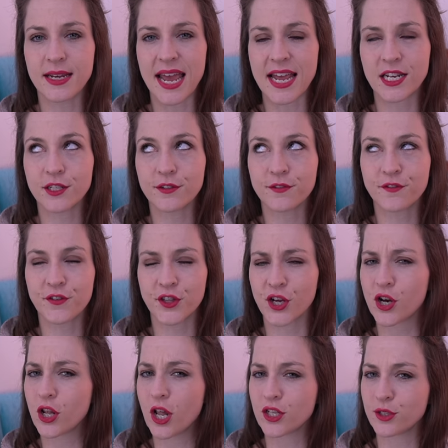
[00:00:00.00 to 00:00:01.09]
and for
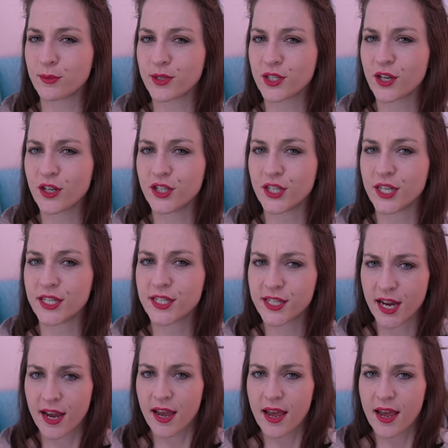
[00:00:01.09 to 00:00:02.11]
the closet misogynist,